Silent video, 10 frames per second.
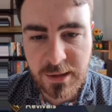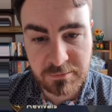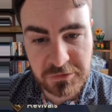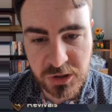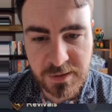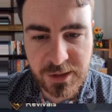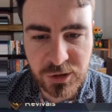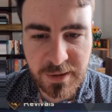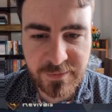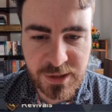Not to mention
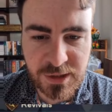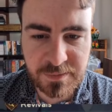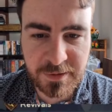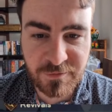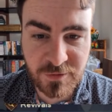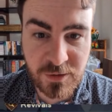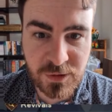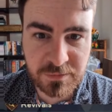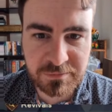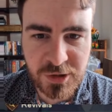Mavis has been
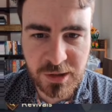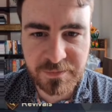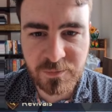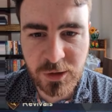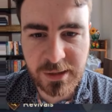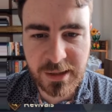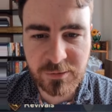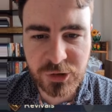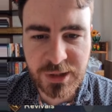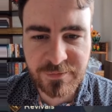frozen, so we'll
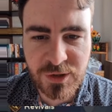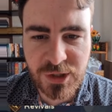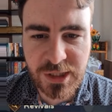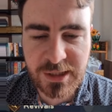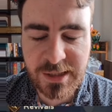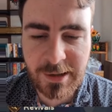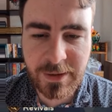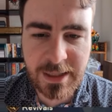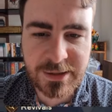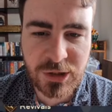just have to see. Now we
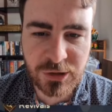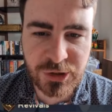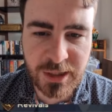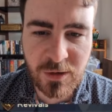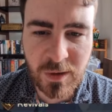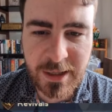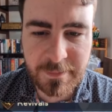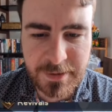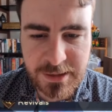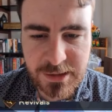are dodging quite a
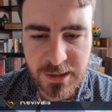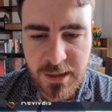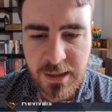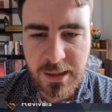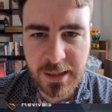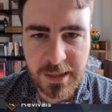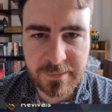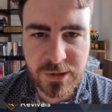bit, so